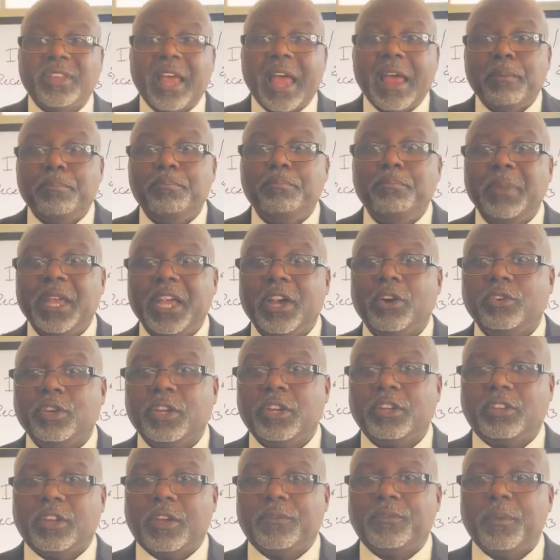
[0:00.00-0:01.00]
that
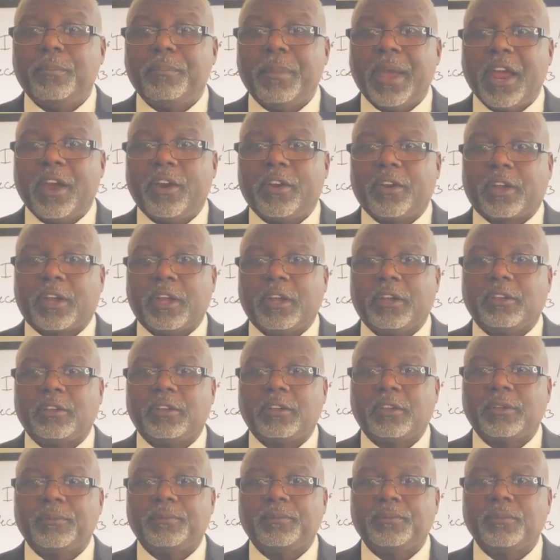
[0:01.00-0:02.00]
millions of
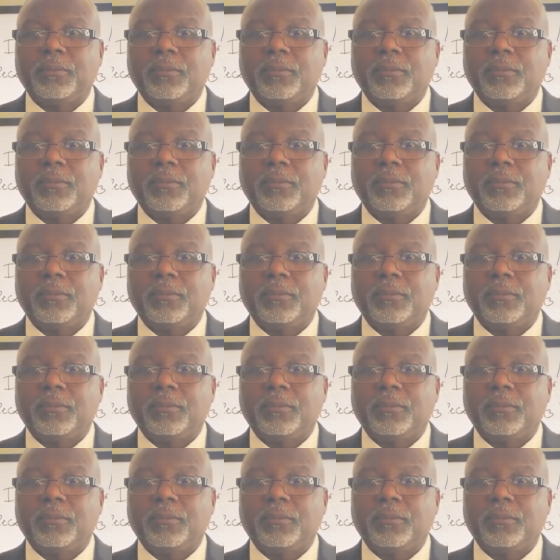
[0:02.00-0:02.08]
Americans,